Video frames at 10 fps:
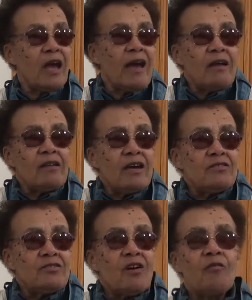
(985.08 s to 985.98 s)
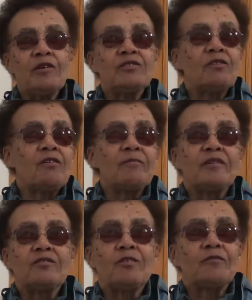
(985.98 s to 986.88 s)
I just always thought of
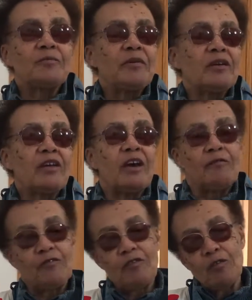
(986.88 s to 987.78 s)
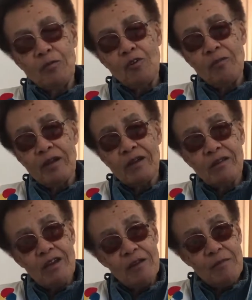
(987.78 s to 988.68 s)
myself as being Catholic from the moment I
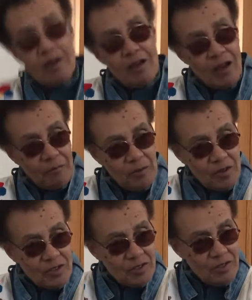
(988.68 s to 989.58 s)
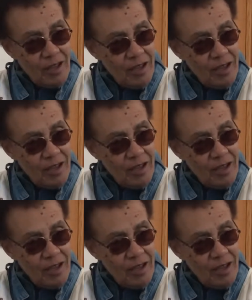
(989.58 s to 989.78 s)
came, because